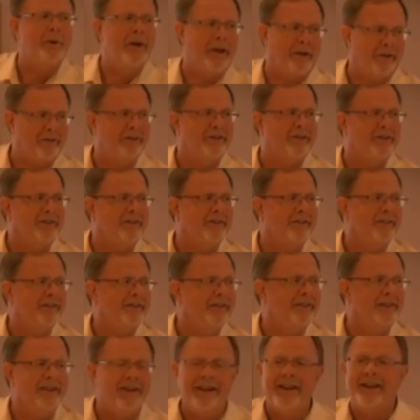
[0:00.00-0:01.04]
with.
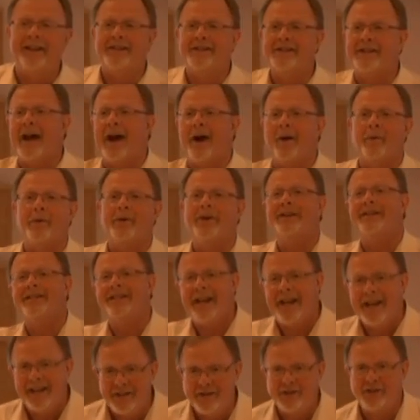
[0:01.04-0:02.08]
It is our
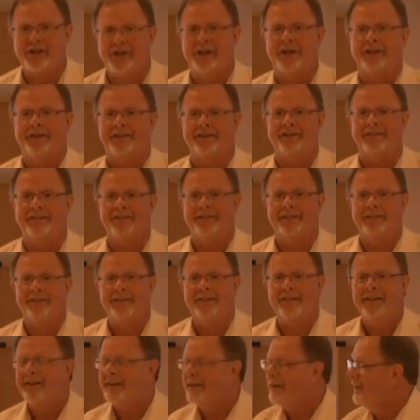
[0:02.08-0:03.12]
intention.
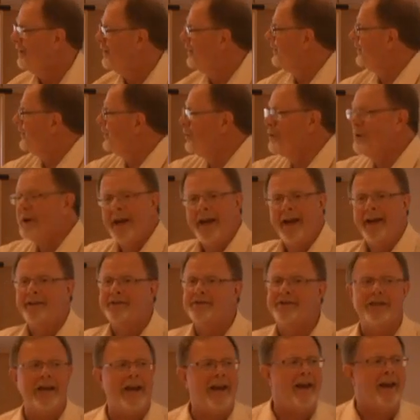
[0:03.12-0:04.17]
You can't
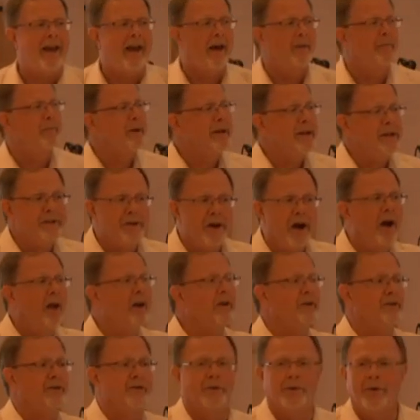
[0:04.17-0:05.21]
say how many
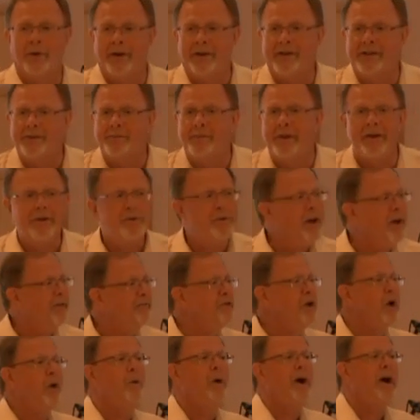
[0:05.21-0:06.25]
dollars you're going to spend. You have
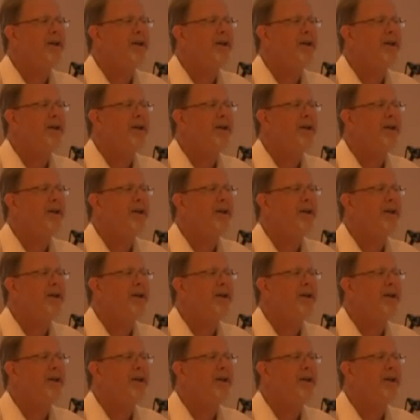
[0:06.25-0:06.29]
no